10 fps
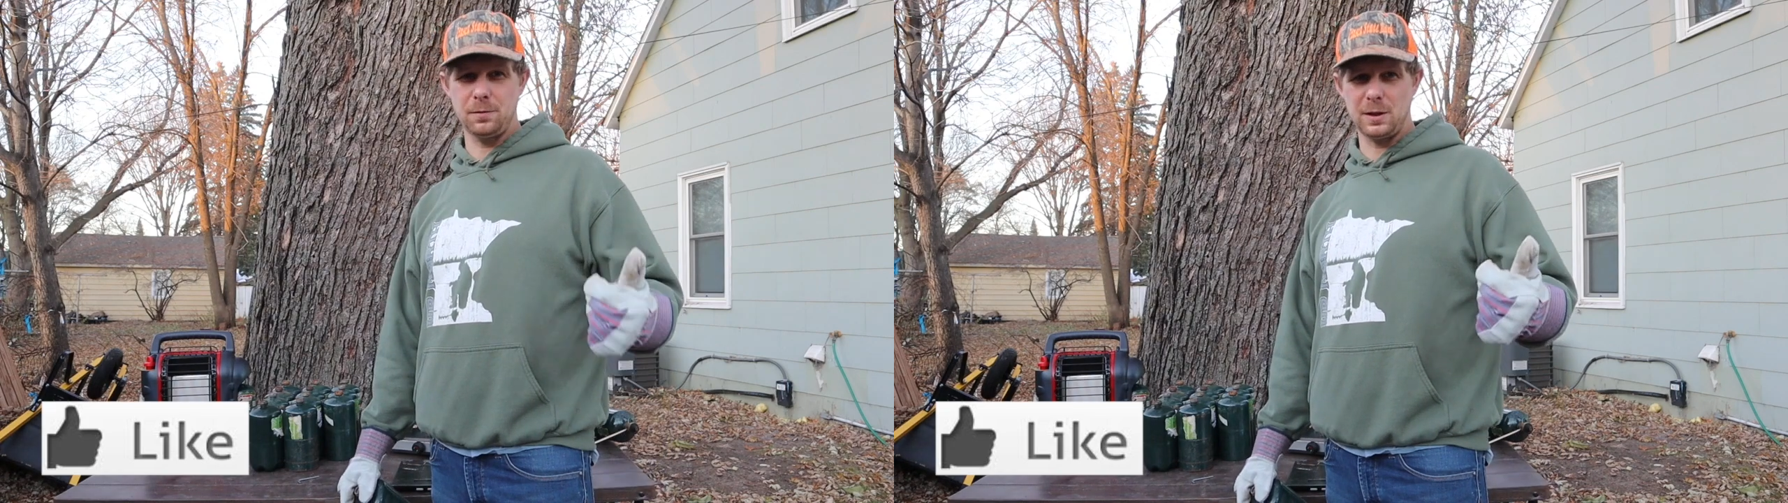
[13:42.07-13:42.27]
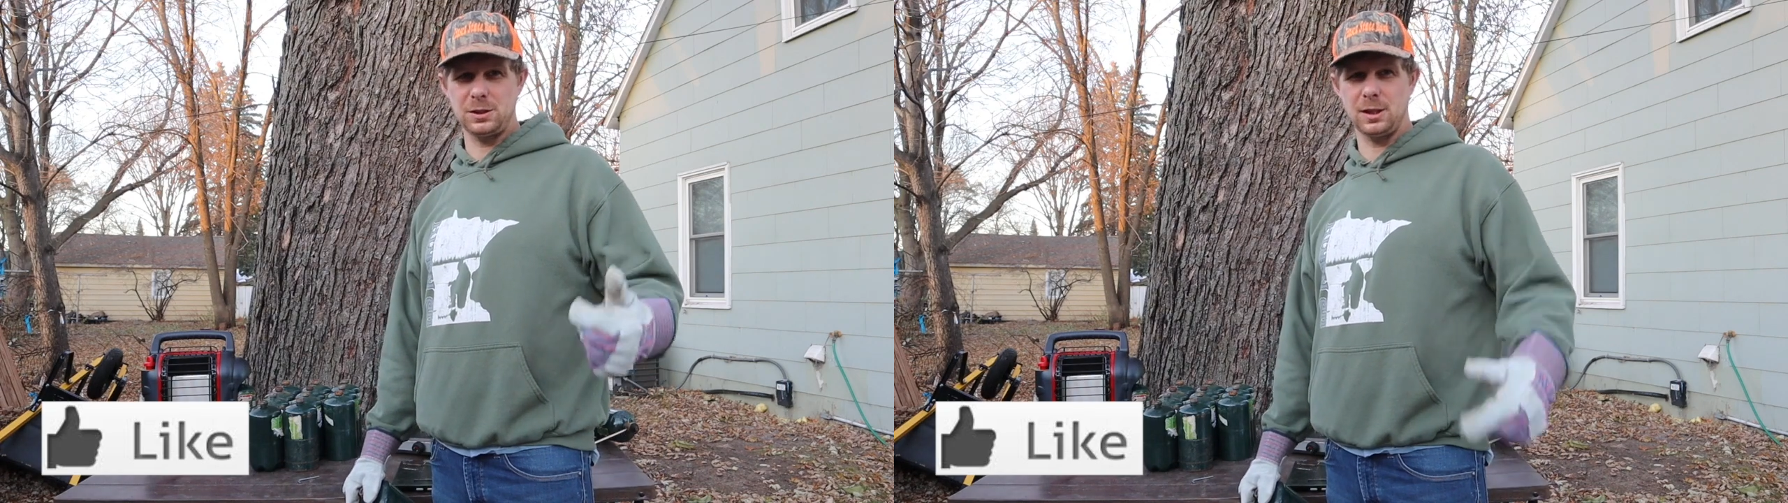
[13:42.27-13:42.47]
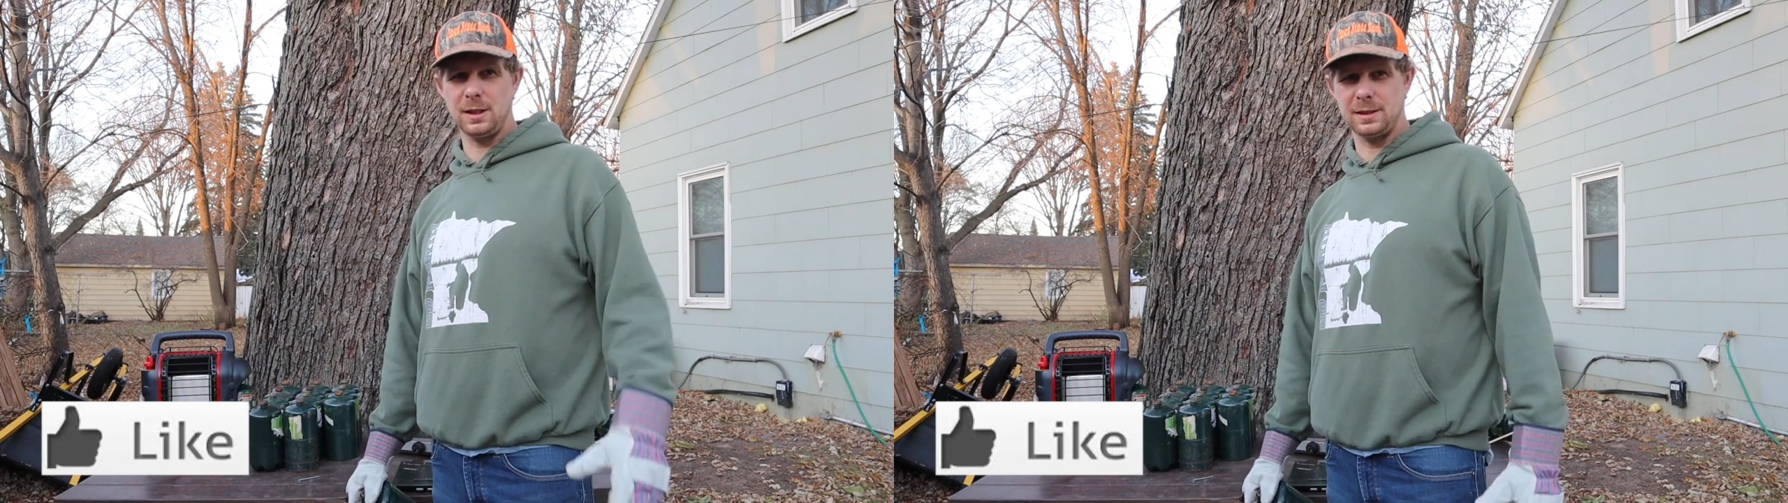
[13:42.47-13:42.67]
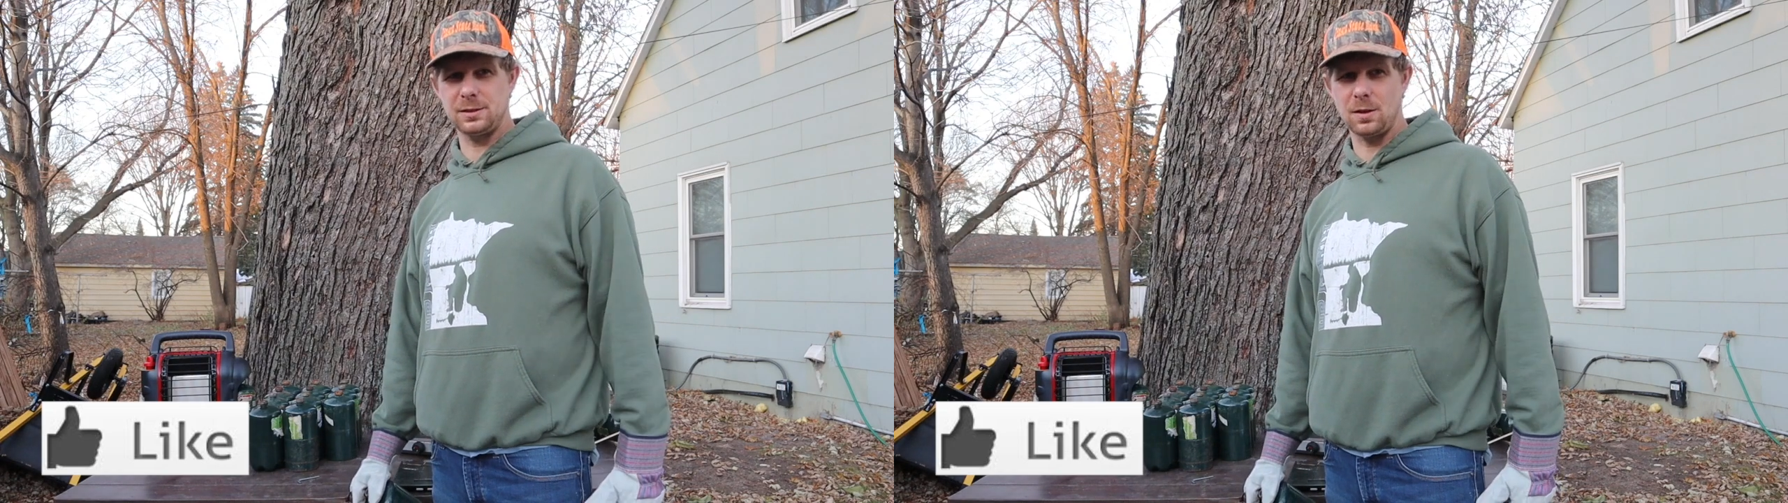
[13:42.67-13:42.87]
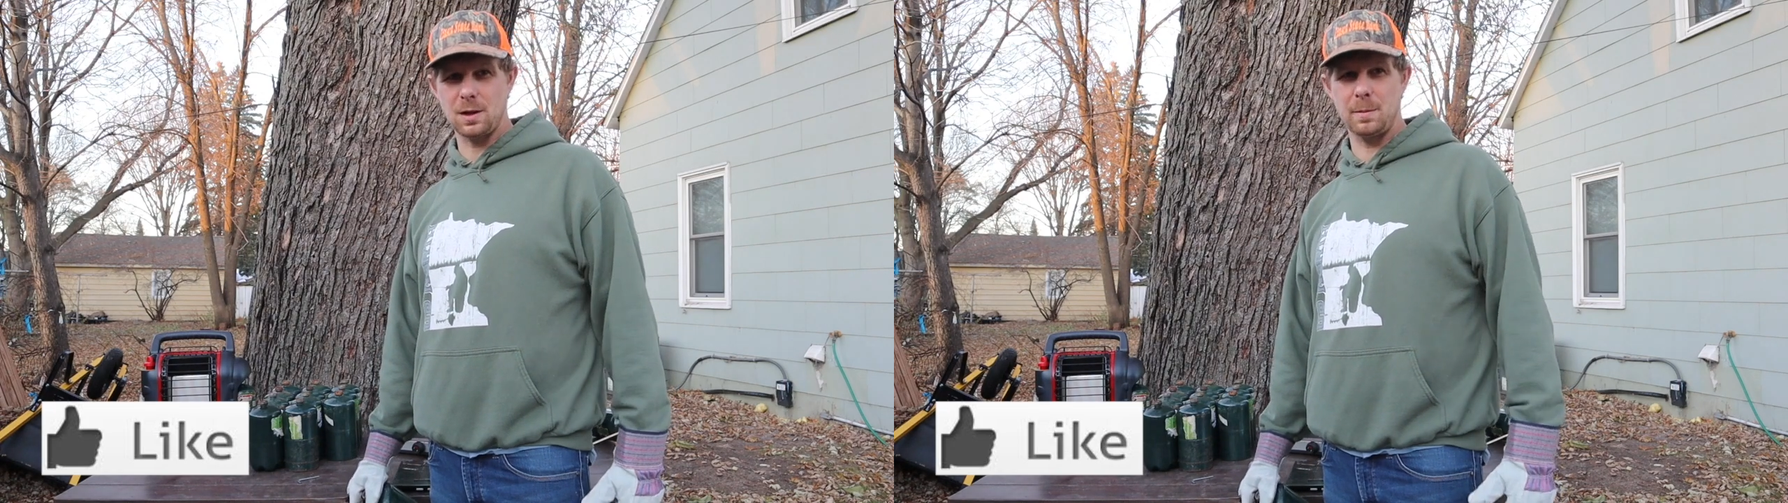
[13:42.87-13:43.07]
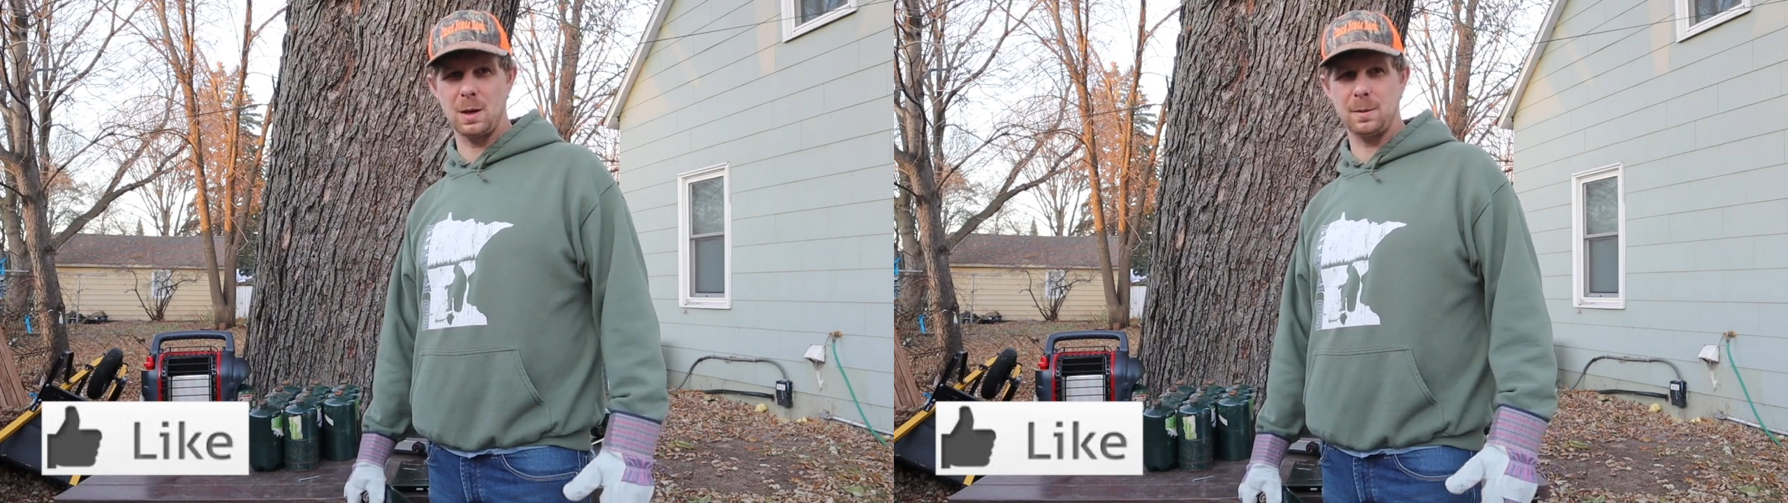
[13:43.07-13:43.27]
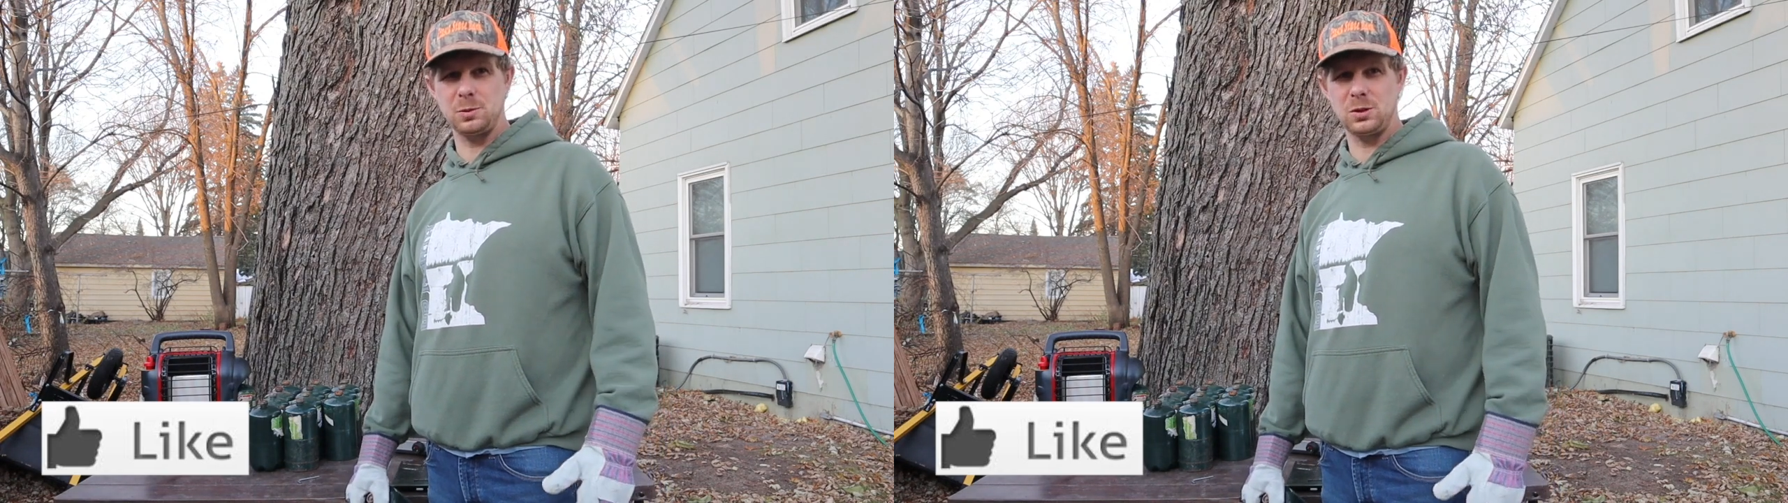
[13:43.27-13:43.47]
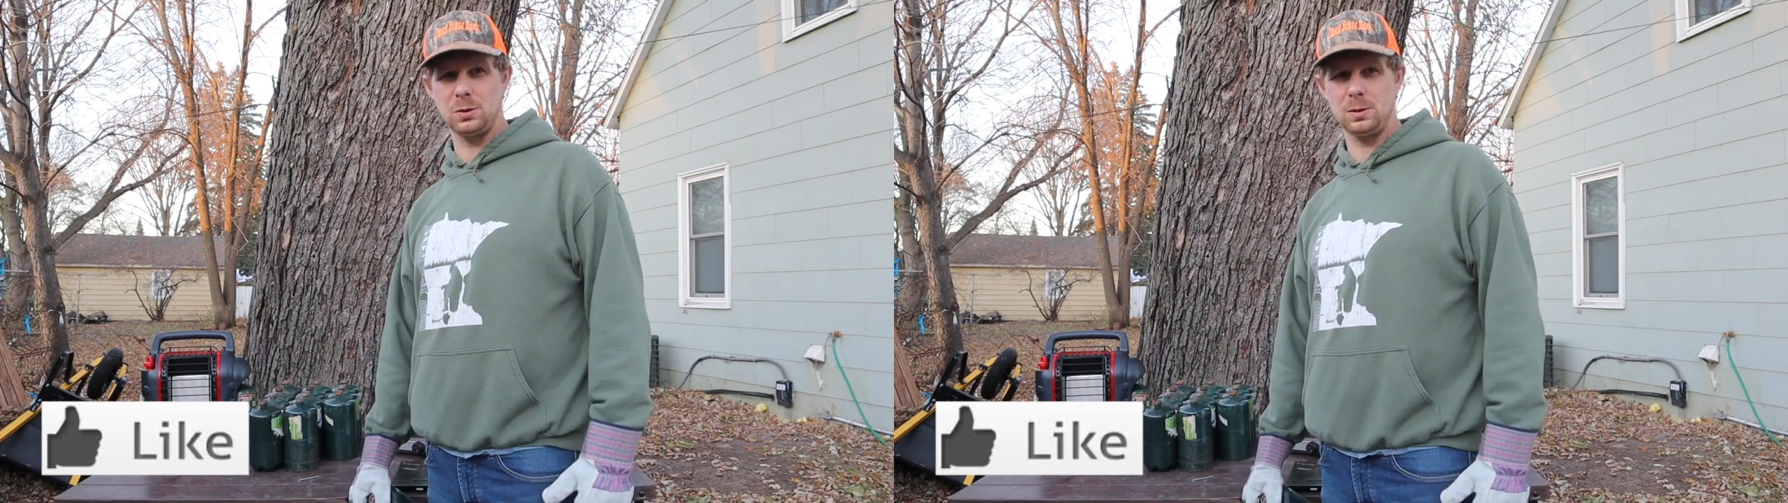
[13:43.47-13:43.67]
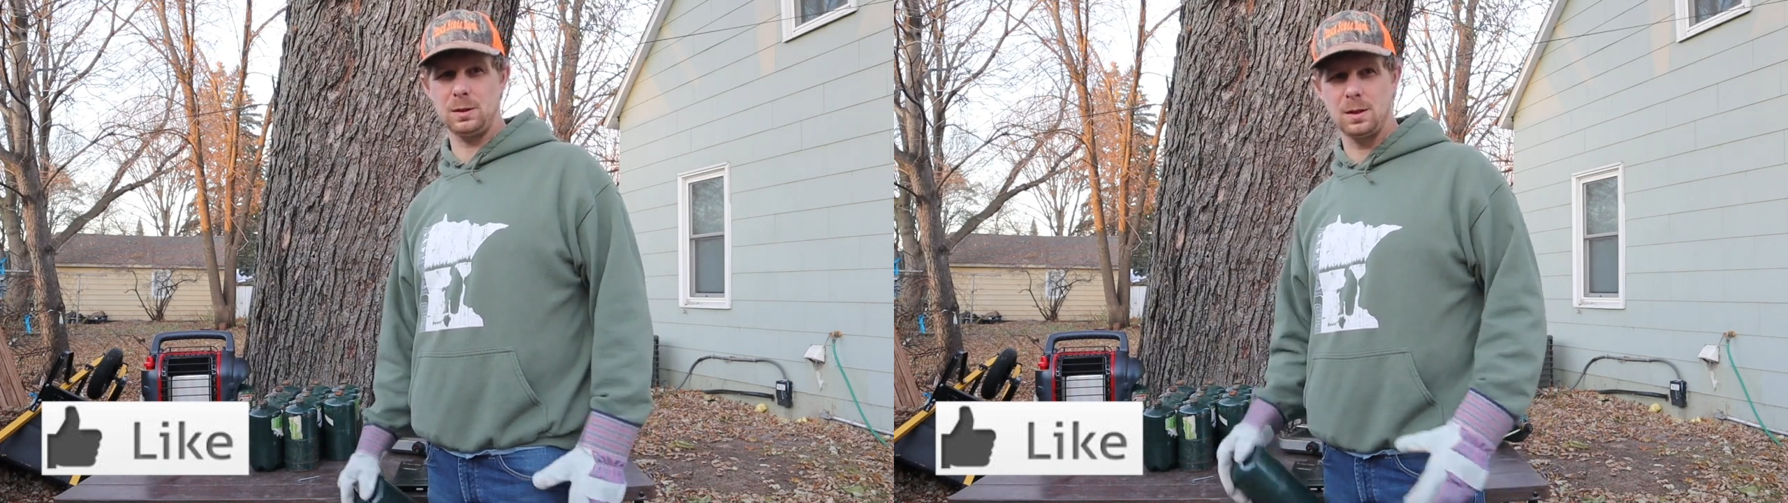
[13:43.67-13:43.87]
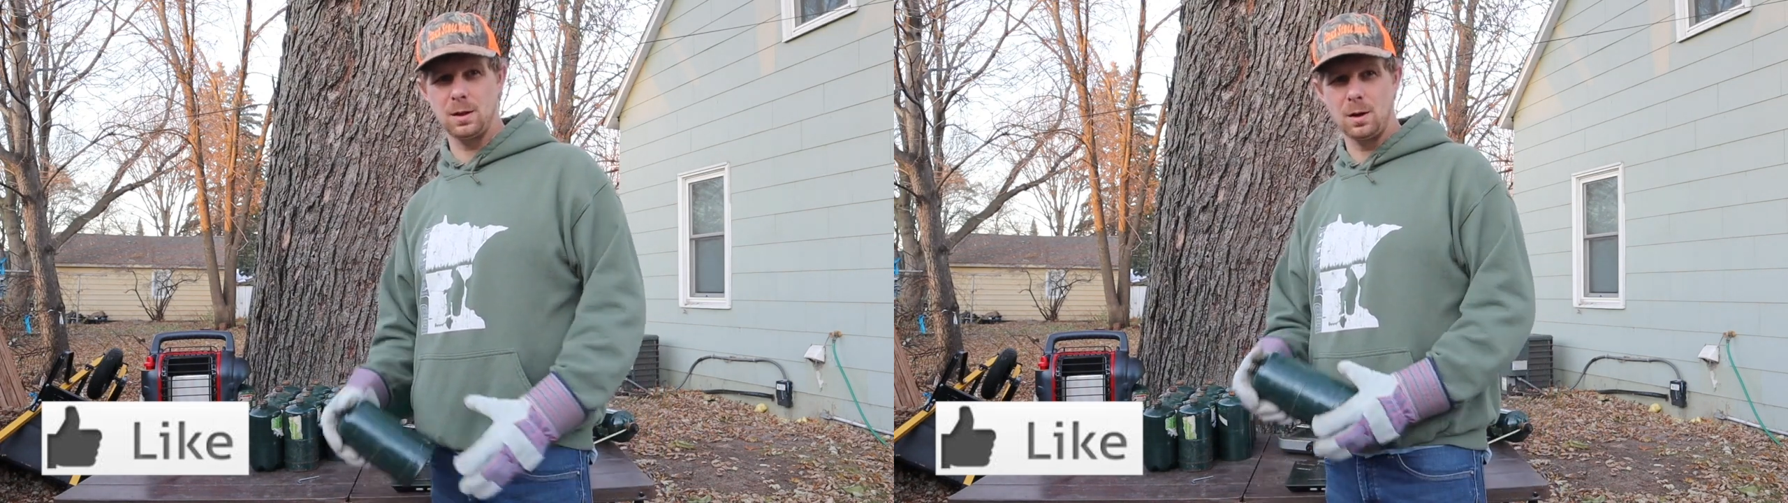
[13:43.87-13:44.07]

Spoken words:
fishing, it's all coming up soon.